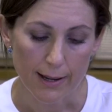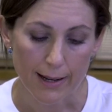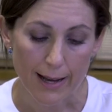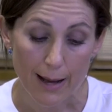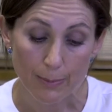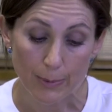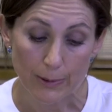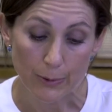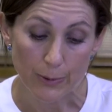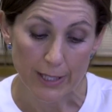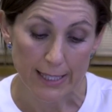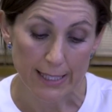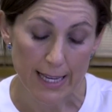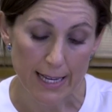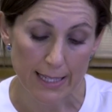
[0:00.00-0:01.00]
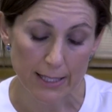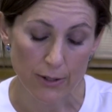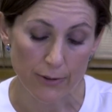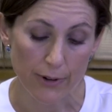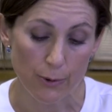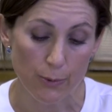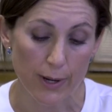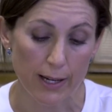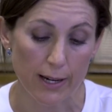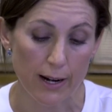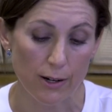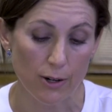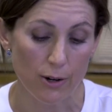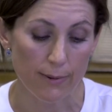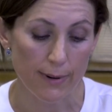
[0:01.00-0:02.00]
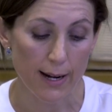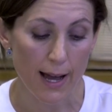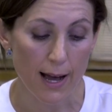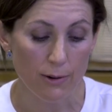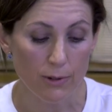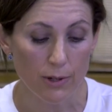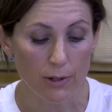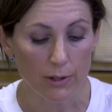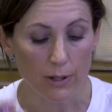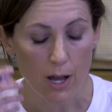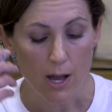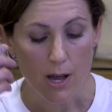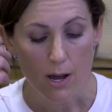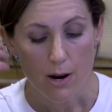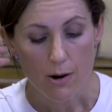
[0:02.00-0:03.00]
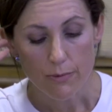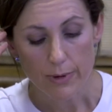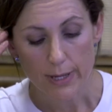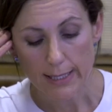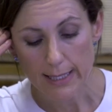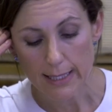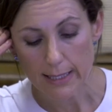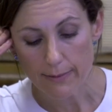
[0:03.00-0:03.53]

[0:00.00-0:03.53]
Coupled with signs of a weaker global outlook, recent